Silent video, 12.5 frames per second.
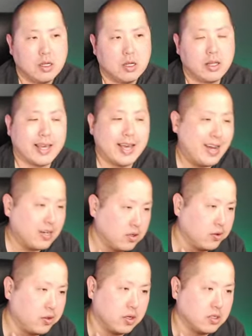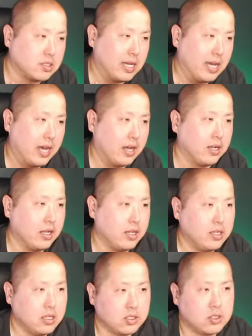Like Ondo does that, and
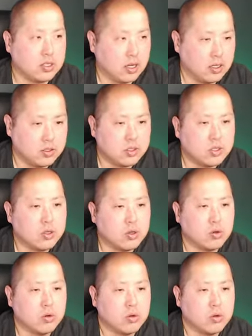this does too.